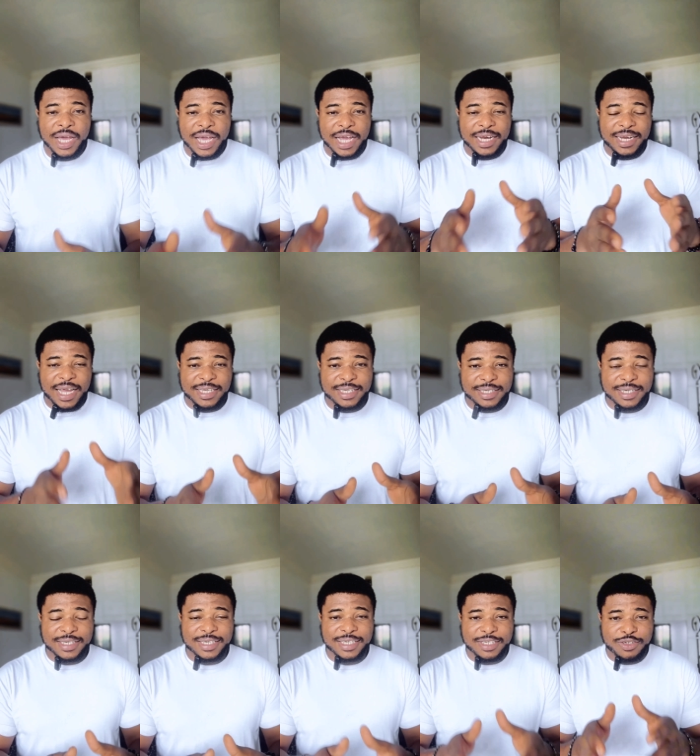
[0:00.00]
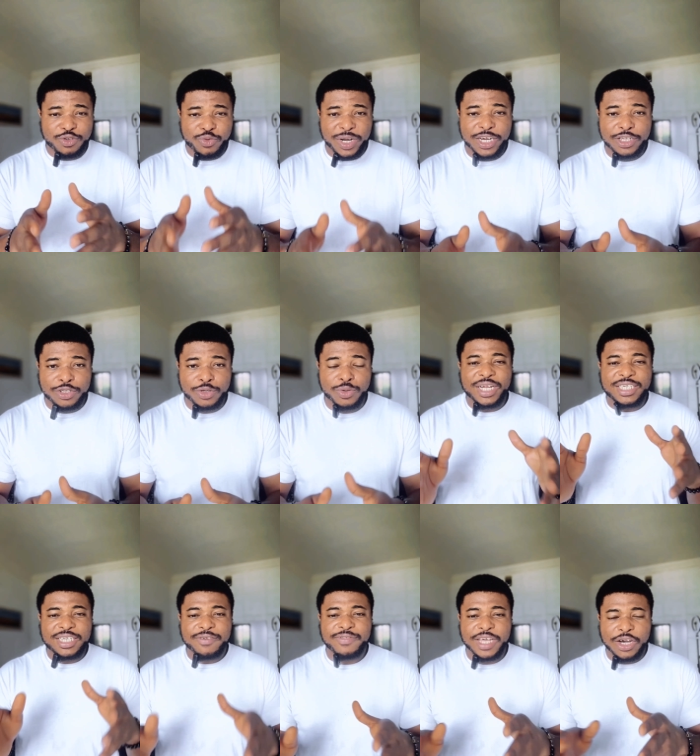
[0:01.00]
A narcissist is ready to
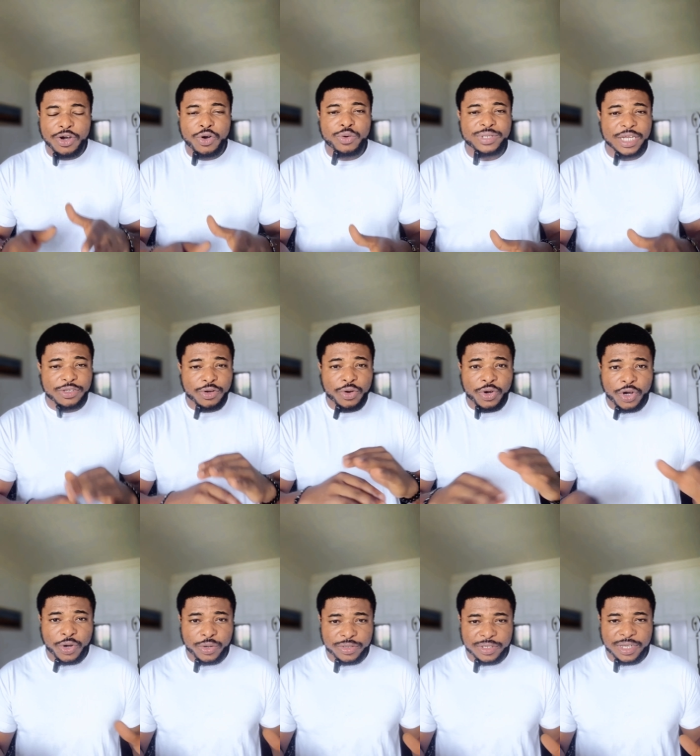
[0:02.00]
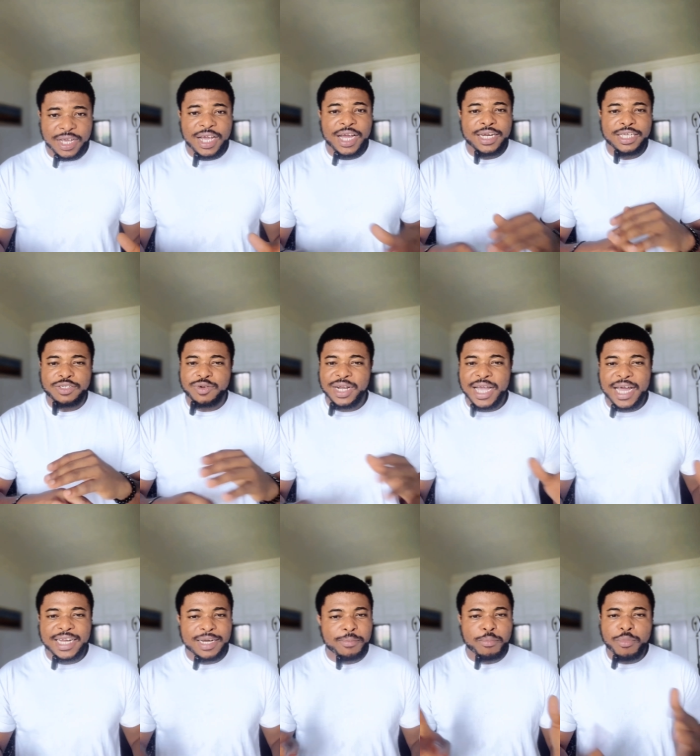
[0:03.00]
achieve their goals at all costs,
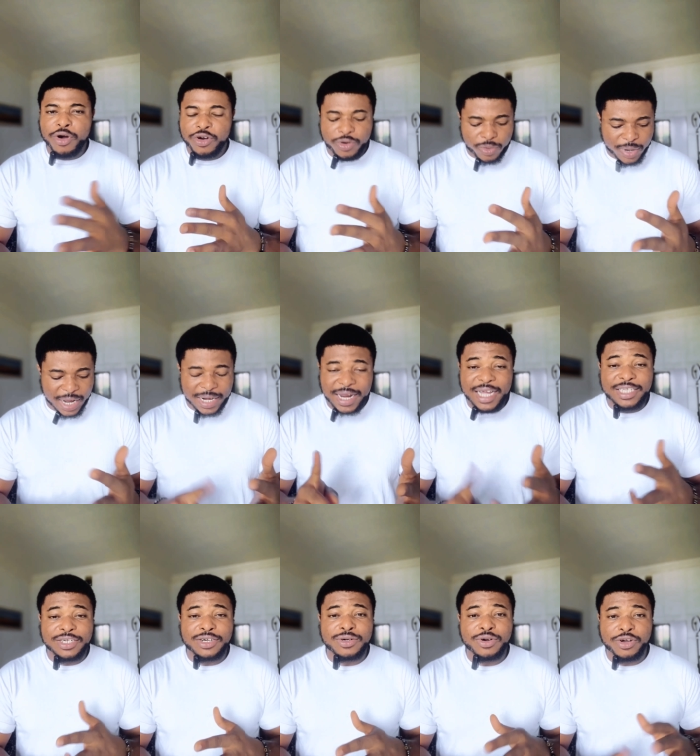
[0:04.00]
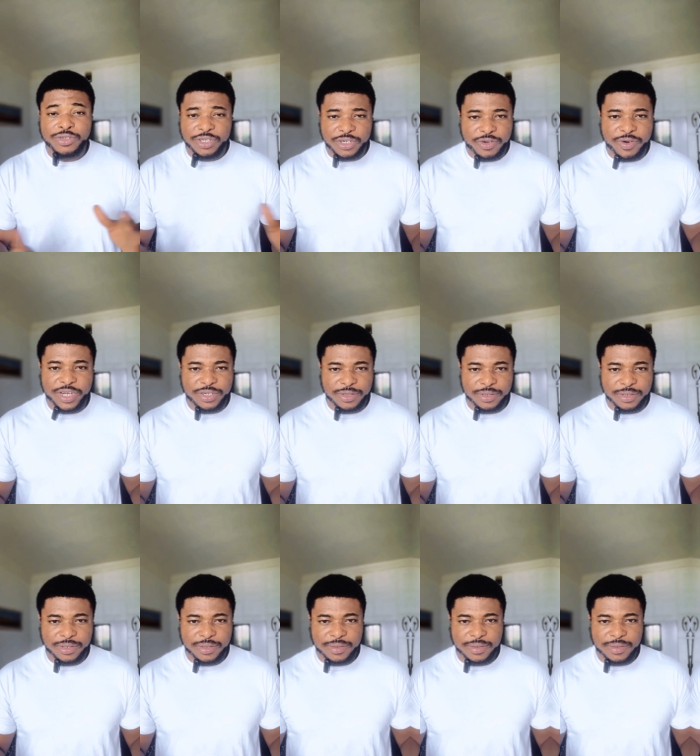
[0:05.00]
disregarding moral and ethical considerations.